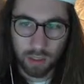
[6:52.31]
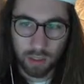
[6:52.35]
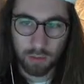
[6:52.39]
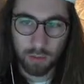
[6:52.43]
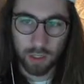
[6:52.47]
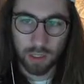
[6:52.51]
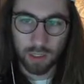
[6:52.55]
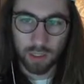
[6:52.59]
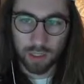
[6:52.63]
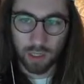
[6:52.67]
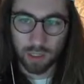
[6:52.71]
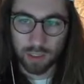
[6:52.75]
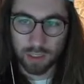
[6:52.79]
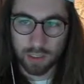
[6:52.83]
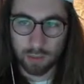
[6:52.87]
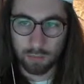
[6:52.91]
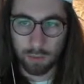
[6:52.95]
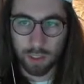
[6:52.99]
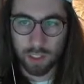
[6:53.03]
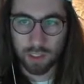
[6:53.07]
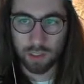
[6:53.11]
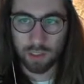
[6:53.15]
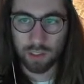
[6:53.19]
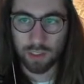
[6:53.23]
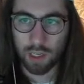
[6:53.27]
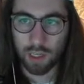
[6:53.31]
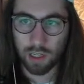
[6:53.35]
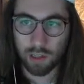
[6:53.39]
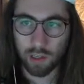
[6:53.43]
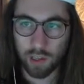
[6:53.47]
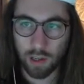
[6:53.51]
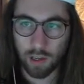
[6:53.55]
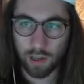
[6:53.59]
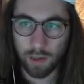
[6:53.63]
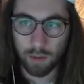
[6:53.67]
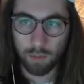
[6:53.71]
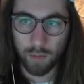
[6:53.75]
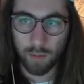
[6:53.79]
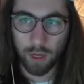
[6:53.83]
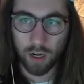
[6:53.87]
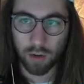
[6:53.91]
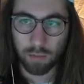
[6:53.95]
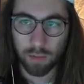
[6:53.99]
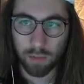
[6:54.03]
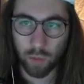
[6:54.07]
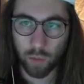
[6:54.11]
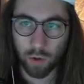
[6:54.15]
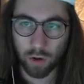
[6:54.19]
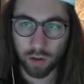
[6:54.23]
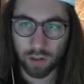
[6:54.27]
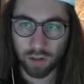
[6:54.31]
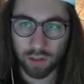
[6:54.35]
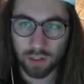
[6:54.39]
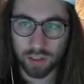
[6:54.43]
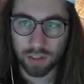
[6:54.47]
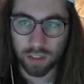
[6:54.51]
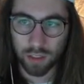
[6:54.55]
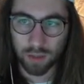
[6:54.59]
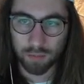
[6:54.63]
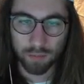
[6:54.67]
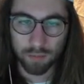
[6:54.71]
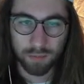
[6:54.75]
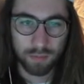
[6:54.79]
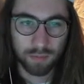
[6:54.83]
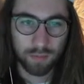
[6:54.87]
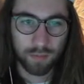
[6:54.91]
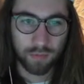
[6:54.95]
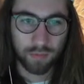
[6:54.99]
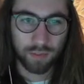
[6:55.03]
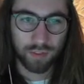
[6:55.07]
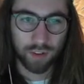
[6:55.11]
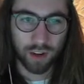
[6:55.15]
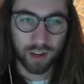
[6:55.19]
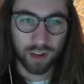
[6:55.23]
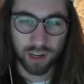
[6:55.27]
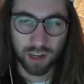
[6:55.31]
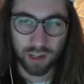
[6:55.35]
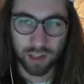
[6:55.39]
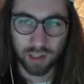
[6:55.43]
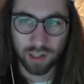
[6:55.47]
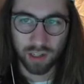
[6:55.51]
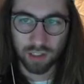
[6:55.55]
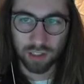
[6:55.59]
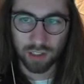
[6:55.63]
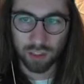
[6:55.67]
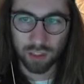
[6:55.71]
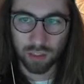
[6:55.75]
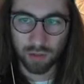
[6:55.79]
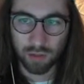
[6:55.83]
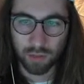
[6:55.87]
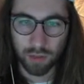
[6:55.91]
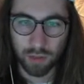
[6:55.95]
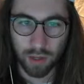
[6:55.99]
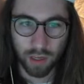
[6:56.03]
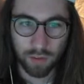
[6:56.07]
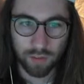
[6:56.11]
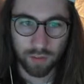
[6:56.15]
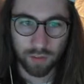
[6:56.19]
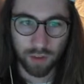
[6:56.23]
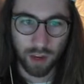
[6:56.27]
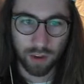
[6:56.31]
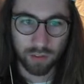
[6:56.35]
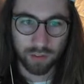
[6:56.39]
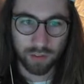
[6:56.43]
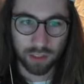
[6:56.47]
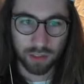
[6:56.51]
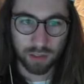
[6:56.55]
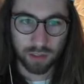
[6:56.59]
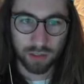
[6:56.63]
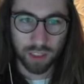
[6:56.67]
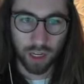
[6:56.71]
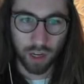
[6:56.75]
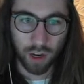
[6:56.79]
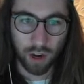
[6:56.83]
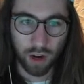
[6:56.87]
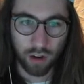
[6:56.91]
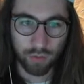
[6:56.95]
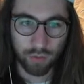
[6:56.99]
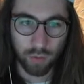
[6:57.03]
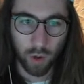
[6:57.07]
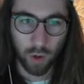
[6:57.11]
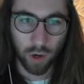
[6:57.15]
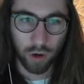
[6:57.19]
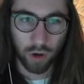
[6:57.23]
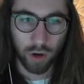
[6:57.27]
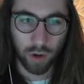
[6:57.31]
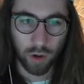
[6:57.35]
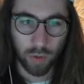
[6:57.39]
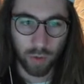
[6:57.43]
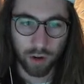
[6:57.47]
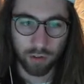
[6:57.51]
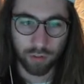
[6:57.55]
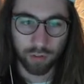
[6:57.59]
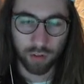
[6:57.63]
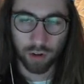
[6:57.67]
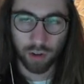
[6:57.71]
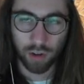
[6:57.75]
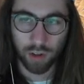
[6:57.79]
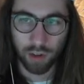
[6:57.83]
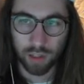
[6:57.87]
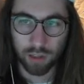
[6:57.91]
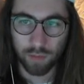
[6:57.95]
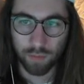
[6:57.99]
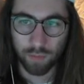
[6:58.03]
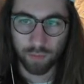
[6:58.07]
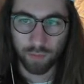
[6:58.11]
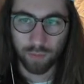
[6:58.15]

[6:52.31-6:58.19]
But he's like basically saying like it might not be worth it to fight it because like if you have to take off work or whatever, like